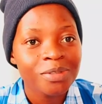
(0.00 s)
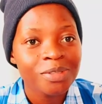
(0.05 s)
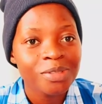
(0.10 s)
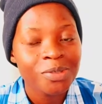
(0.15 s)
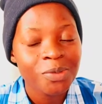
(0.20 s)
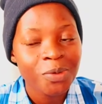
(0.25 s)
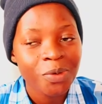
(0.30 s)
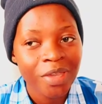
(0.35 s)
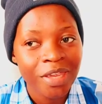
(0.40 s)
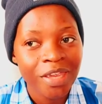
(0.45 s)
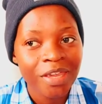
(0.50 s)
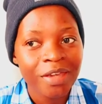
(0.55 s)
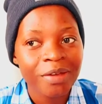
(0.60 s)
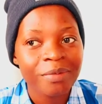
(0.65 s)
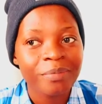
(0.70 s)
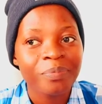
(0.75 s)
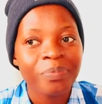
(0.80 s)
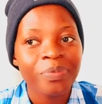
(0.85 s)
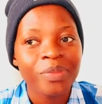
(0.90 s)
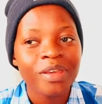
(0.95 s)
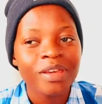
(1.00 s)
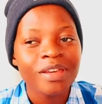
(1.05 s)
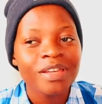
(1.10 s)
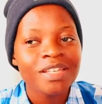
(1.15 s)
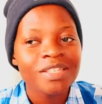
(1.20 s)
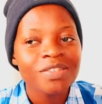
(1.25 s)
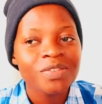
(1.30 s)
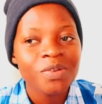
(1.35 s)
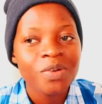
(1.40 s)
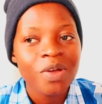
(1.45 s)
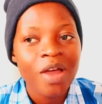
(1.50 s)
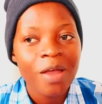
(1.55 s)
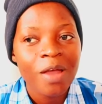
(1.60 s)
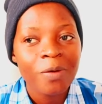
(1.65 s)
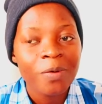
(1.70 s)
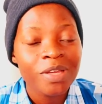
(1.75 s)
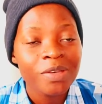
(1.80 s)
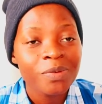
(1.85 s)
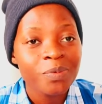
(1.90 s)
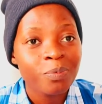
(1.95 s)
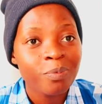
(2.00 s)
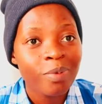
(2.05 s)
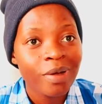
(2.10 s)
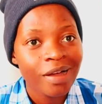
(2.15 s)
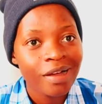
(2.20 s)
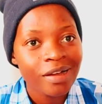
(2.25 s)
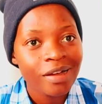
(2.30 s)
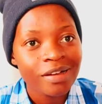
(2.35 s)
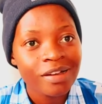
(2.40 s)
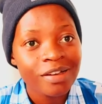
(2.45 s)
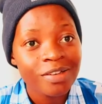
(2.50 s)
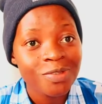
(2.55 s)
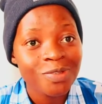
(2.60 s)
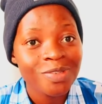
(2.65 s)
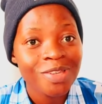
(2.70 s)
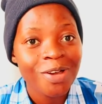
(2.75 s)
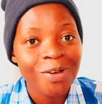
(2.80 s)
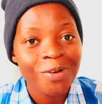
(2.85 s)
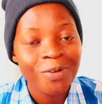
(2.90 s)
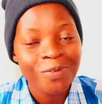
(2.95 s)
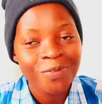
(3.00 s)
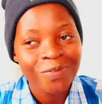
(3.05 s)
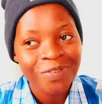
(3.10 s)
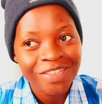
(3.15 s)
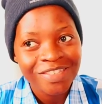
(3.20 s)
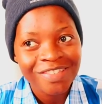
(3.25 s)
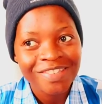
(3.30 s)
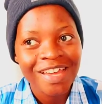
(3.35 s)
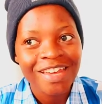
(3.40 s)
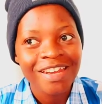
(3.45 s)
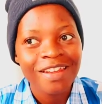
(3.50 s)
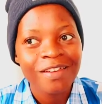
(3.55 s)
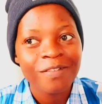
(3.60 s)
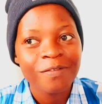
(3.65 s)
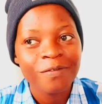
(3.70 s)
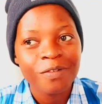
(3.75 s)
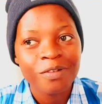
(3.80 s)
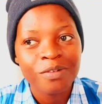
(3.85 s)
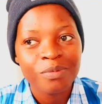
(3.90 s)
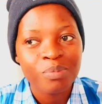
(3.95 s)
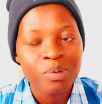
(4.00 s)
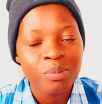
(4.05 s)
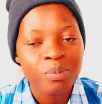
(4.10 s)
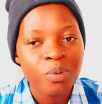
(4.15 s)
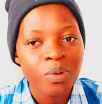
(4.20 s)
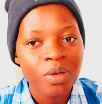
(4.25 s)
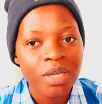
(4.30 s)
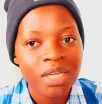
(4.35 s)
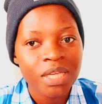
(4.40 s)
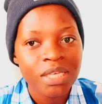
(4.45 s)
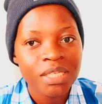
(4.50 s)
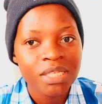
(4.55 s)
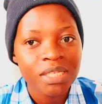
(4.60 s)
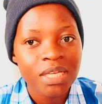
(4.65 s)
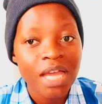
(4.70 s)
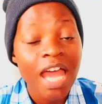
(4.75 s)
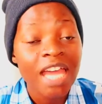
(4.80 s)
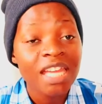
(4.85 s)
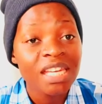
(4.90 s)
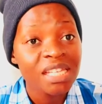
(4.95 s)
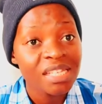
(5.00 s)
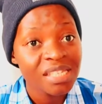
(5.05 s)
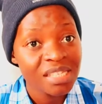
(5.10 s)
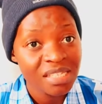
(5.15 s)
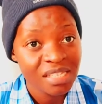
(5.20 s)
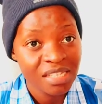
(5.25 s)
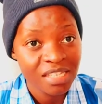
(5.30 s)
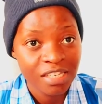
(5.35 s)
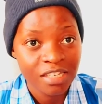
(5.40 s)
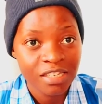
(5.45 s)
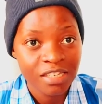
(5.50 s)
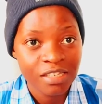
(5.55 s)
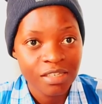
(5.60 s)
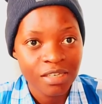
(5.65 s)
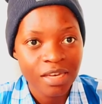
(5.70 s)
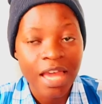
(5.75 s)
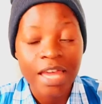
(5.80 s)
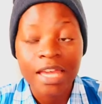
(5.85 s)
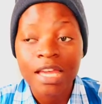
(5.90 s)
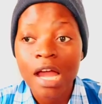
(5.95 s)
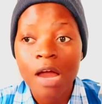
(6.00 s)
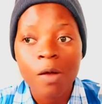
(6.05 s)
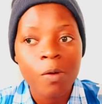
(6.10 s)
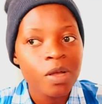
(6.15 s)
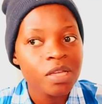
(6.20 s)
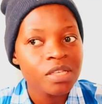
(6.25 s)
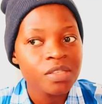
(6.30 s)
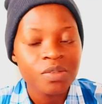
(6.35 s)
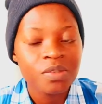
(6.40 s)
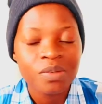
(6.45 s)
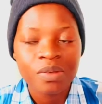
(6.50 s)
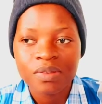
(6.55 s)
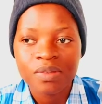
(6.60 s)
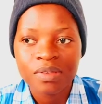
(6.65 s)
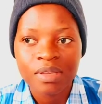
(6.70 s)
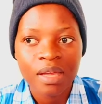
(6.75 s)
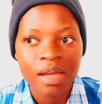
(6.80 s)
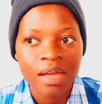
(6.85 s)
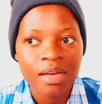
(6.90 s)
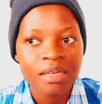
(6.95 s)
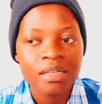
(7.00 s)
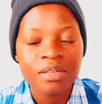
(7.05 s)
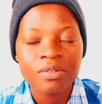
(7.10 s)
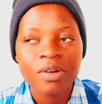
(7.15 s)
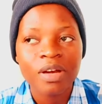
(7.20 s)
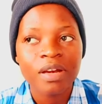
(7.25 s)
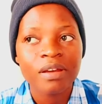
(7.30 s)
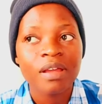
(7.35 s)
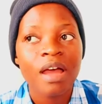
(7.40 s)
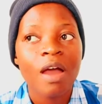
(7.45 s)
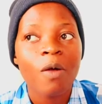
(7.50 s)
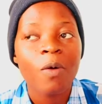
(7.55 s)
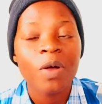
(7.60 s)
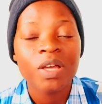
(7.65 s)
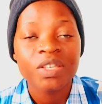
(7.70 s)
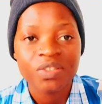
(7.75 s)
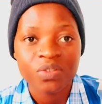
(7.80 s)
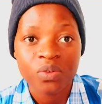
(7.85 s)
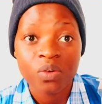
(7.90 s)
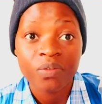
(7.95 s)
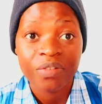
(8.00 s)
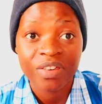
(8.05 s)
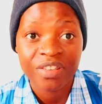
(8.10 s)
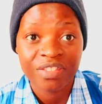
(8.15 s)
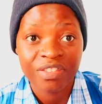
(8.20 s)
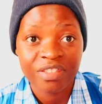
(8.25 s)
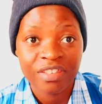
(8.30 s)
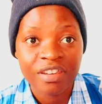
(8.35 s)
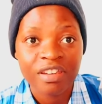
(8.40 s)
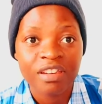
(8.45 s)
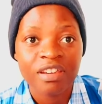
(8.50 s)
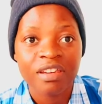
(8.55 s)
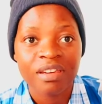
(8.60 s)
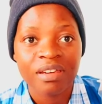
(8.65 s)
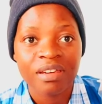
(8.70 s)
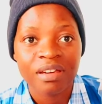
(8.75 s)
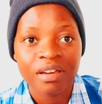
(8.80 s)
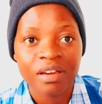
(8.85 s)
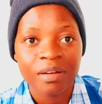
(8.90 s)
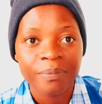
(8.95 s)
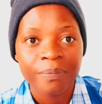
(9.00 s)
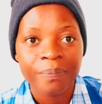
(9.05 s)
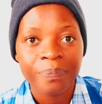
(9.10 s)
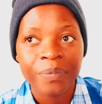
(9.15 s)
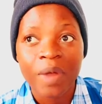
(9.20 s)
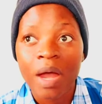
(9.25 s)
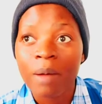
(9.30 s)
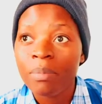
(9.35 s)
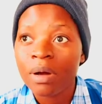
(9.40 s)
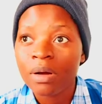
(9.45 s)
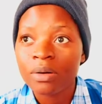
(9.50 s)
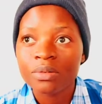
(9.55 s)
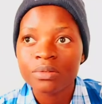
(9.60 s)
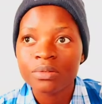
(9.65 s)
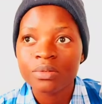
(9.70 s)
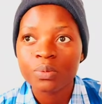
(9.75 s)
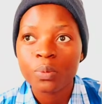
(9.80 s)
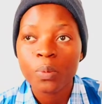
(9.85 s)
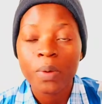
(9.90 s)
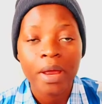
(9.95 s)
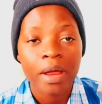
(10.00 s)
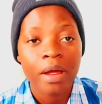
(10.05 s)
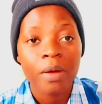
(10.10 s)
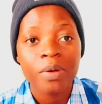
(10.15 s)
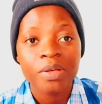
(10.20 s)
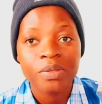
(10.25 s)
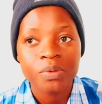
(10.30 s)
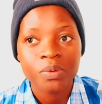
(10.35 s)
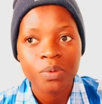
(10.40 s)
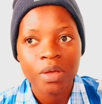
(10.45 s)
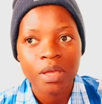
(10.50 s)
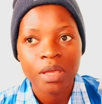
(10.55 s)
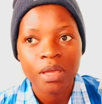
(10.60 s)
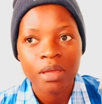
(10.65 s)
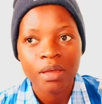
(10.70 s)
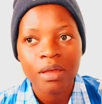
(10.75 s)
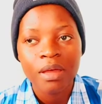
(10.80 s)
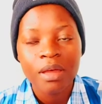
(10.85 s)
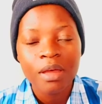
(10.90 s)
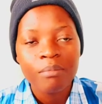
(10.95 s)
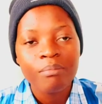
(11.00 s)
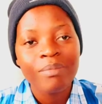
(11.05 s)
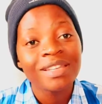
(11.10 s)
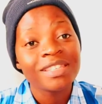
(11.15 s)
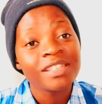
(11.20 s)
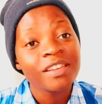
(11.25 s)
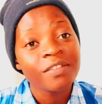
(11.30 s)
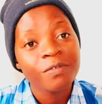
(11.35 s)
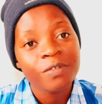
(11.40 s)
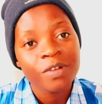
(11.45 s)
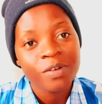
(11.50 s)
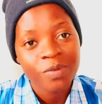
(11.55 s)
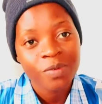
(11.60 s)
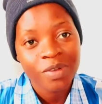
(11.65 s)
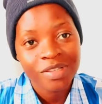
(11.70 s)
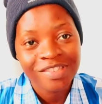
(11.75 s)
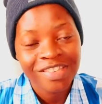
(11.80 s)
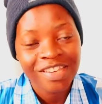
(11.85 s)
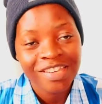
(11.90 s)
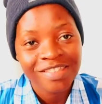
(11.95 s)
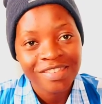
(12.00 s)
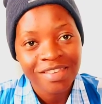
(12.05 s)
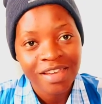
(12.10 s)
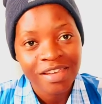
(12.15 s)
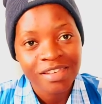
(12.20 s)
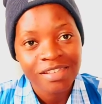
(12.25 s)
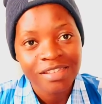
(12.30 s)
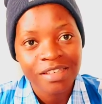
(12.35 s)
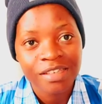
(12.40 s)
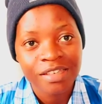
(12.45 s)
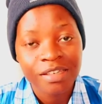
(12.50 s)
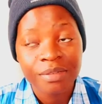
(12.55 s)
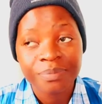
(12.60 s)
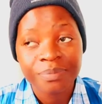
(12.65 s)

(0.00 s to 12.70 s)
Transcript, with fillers: to him so i went back to the office and i found people eating i didn't eat like i was so scared literally i was overthinking about where i was going but everyone was excited